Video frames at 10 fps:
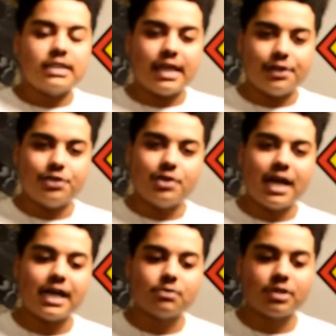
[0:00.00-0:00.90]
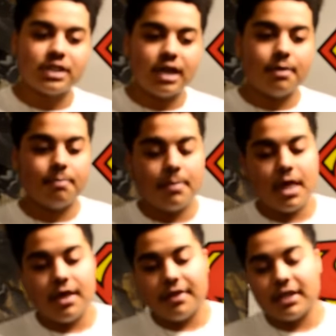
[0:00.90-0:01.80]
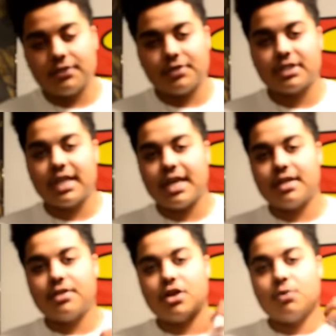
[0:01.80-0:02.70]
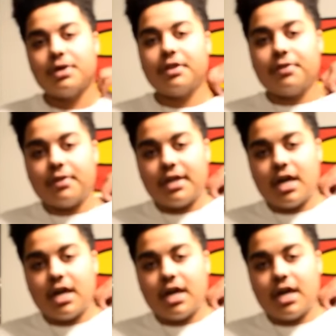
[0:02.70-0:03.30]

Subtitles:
telling you guys what's up. Thanks for staying though with